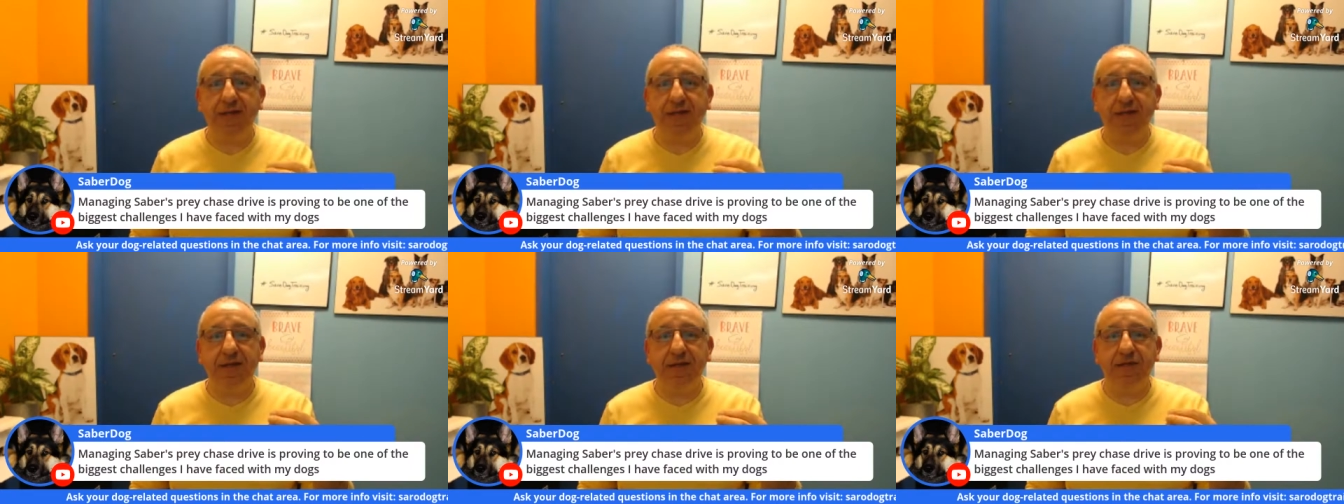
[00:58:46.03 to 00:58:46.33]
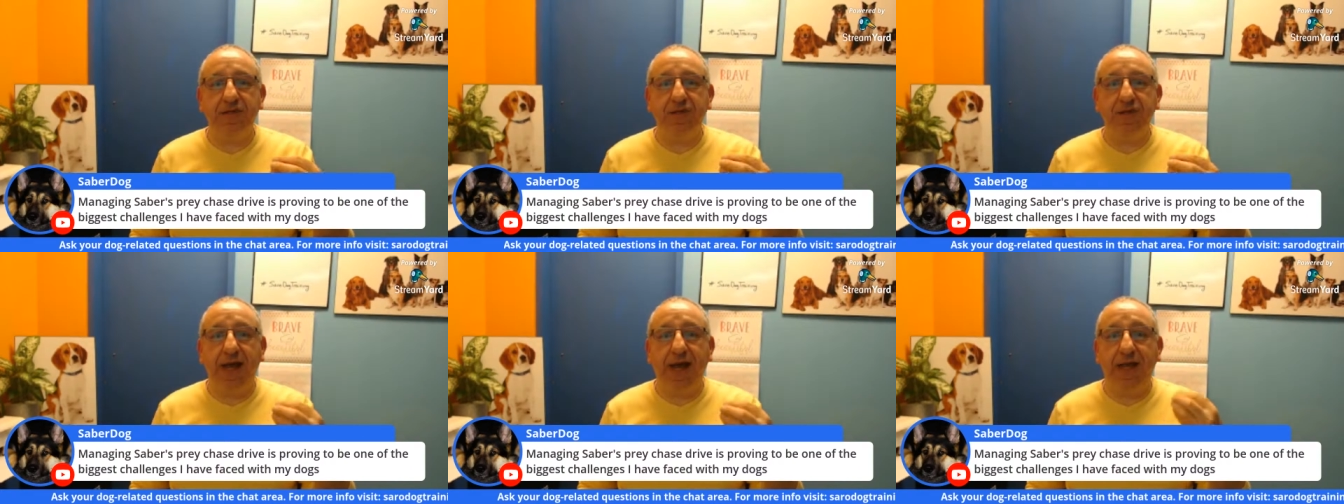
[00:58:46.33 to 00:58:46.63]

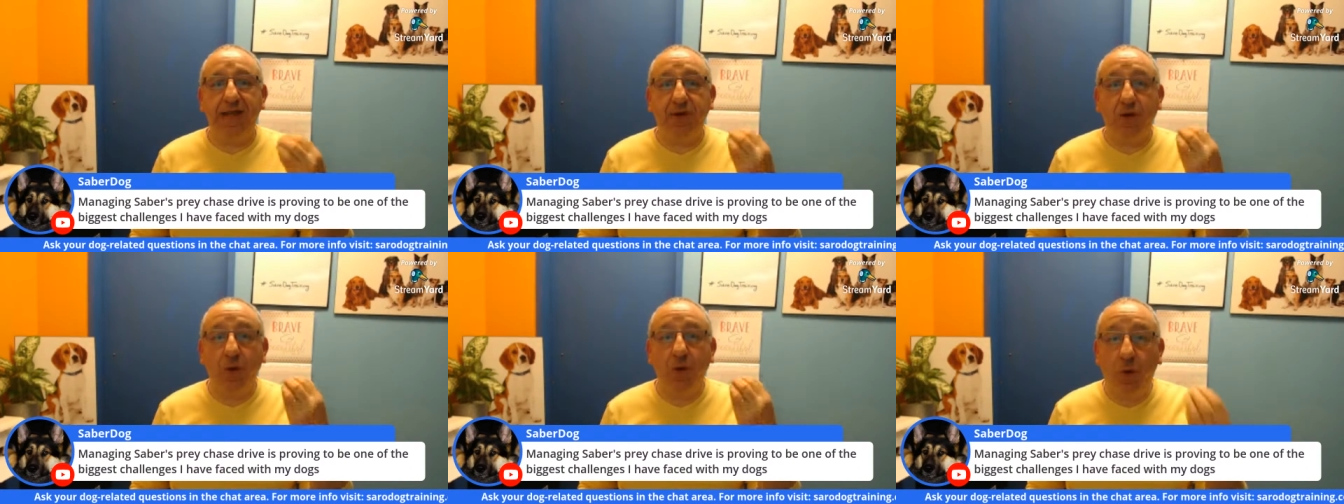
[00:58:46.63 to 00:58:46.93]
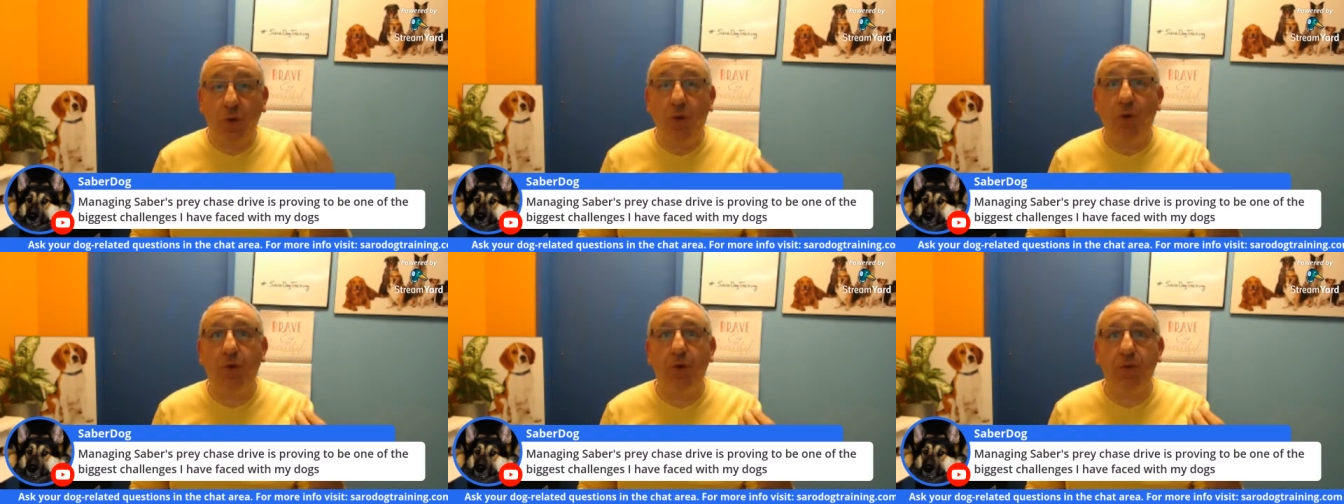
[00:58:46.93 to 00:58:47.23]
is at
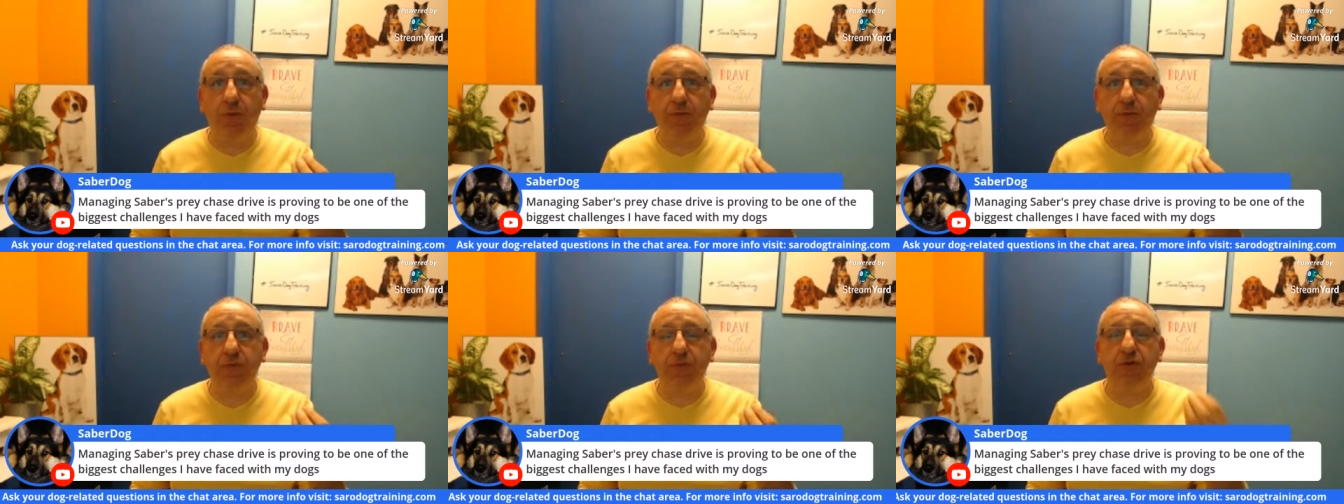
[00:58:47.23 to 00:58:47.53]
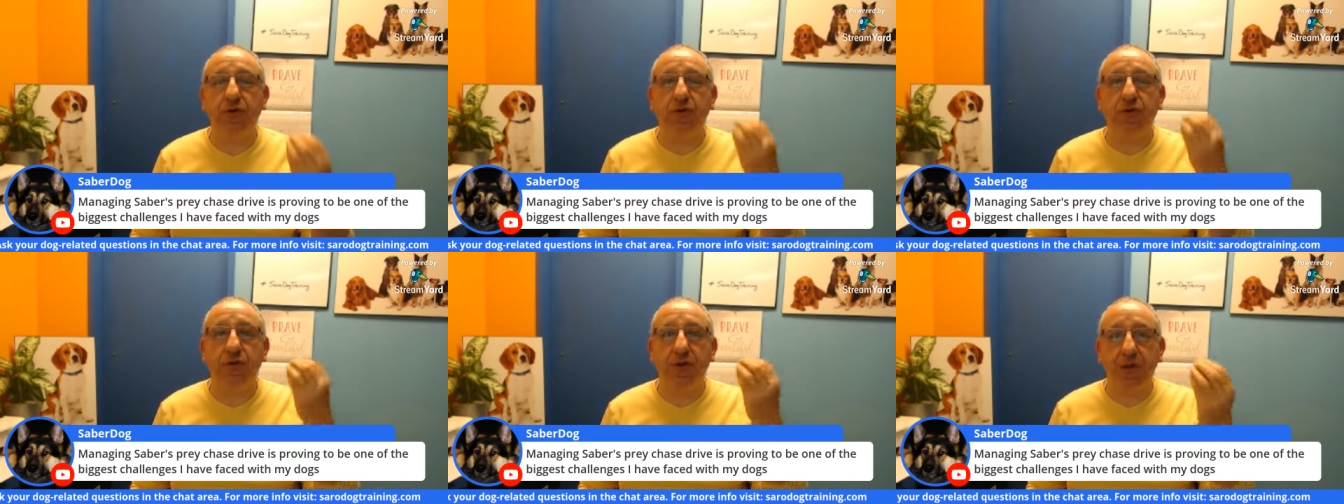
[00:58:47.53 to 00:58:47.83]
home,
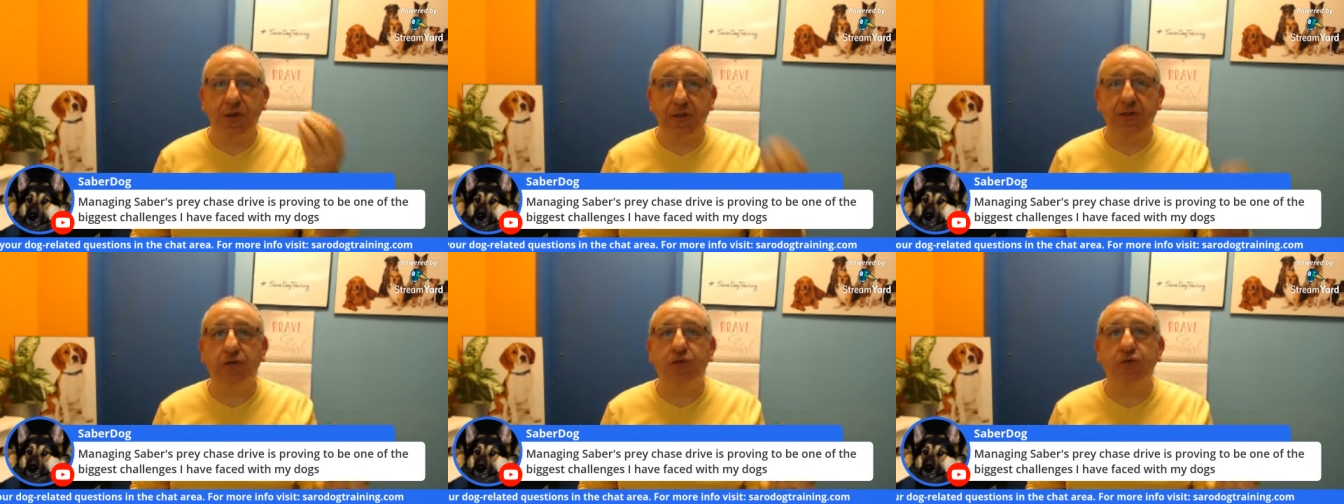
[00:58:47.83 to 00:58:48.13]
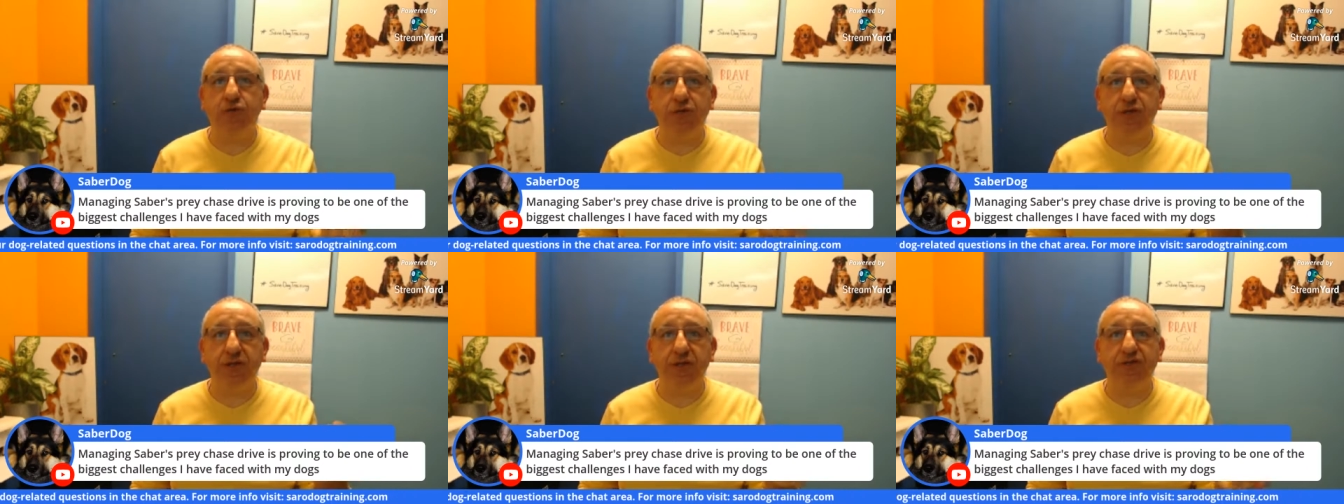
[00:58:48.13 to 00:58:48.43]
you're going to
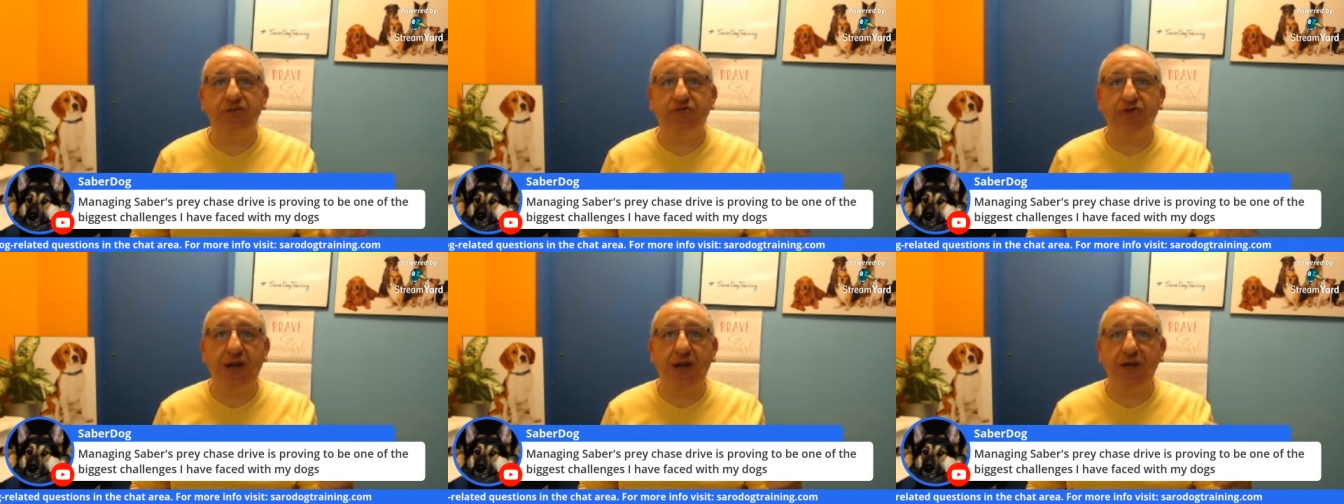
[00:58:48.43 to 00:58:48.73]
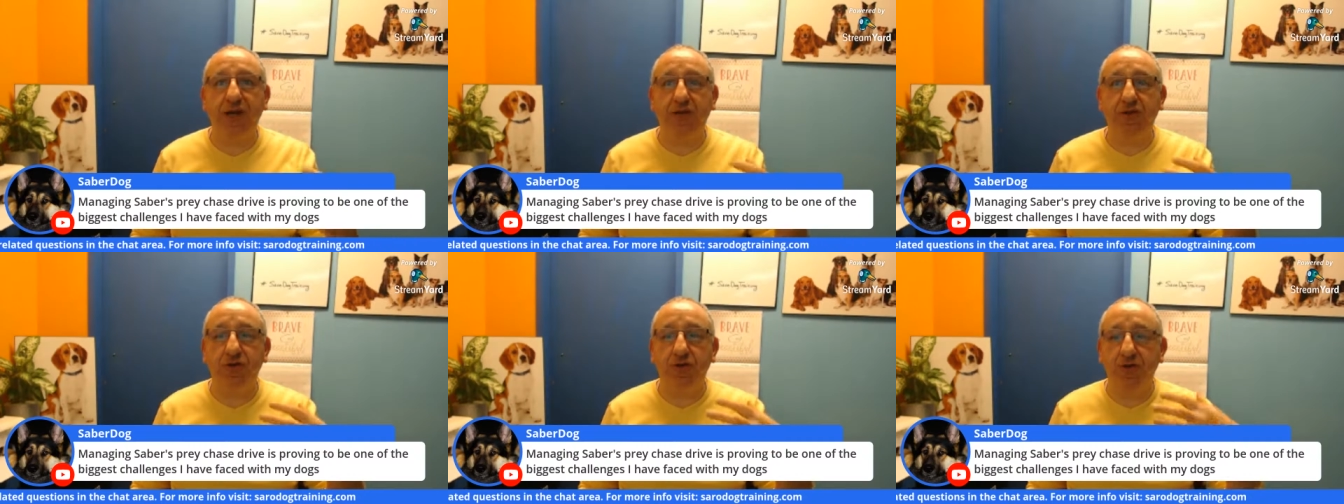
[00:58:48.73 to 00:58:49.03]
do this training.